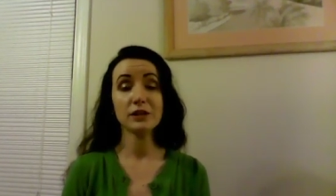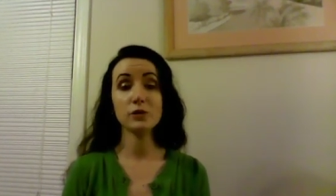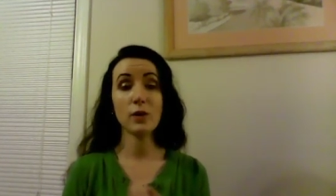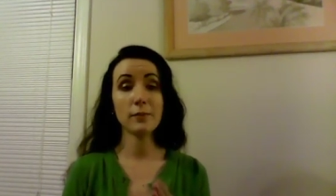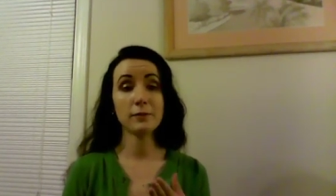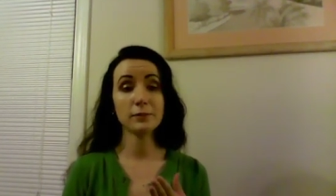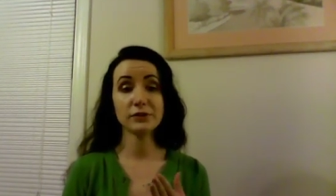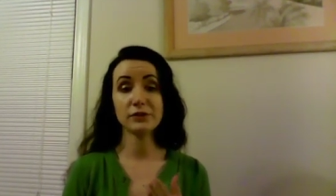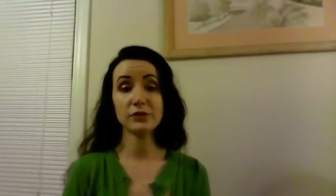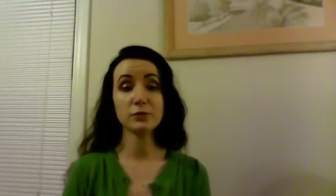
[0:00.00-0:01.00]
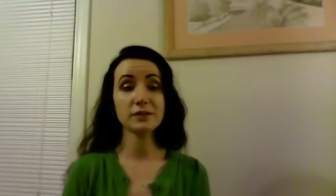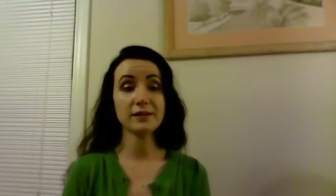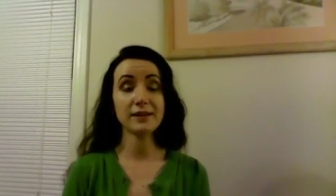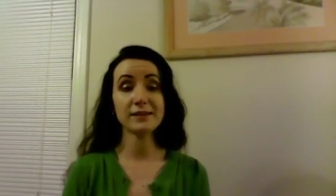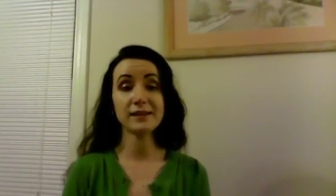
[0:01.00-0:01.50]
You want people to do what
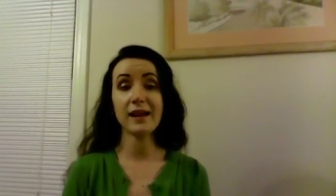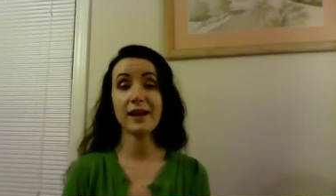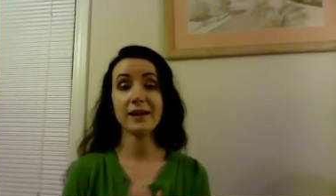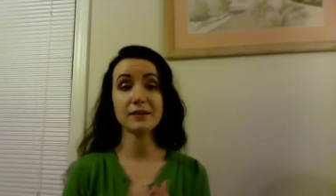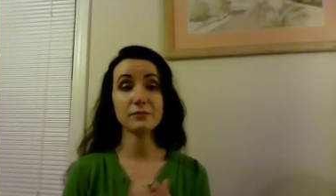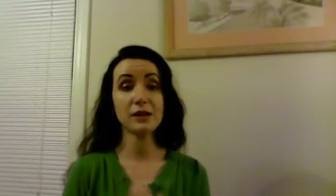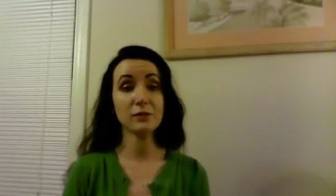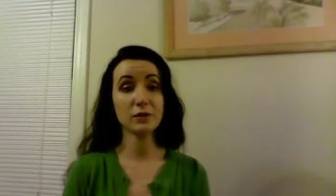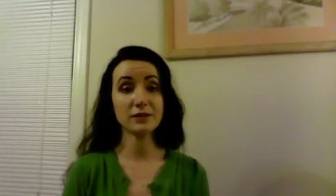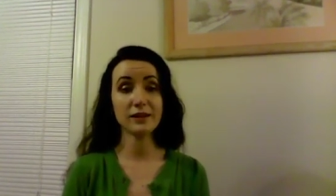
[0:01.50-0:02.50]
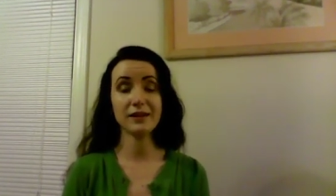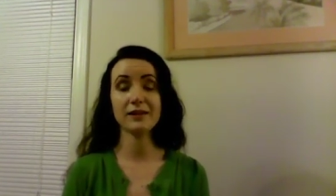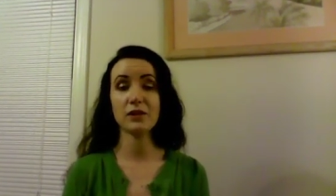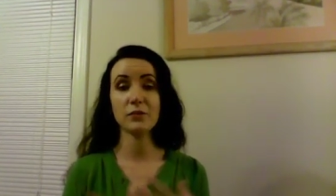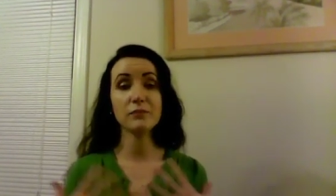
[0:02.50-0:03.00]
they say and mean what
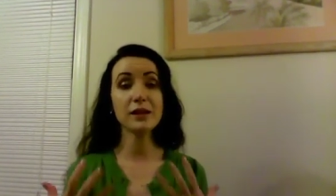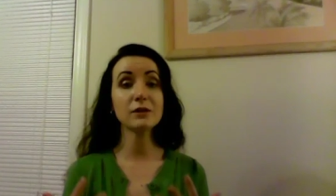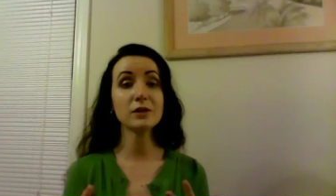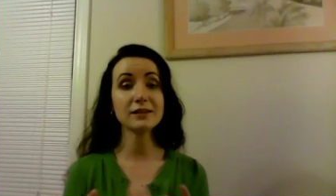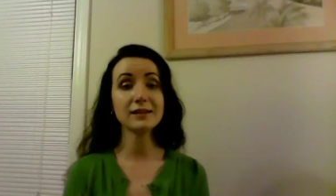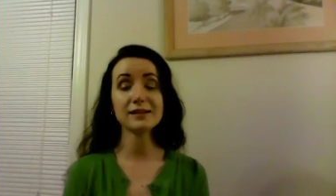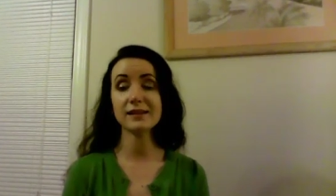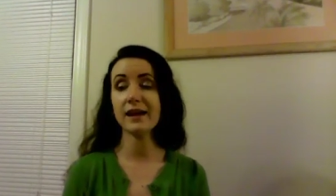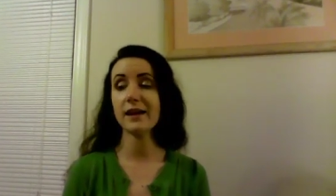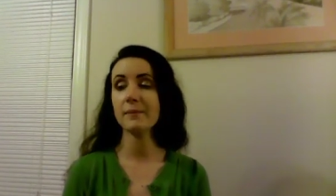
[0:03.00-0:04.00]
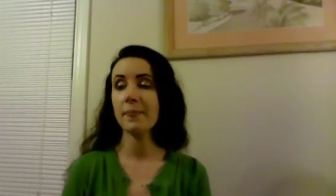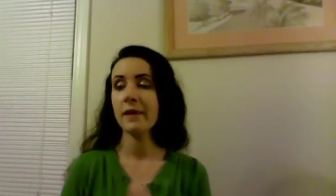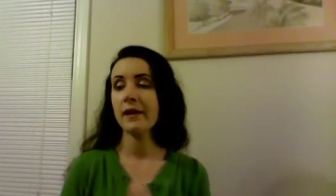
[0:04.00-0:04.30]
they say.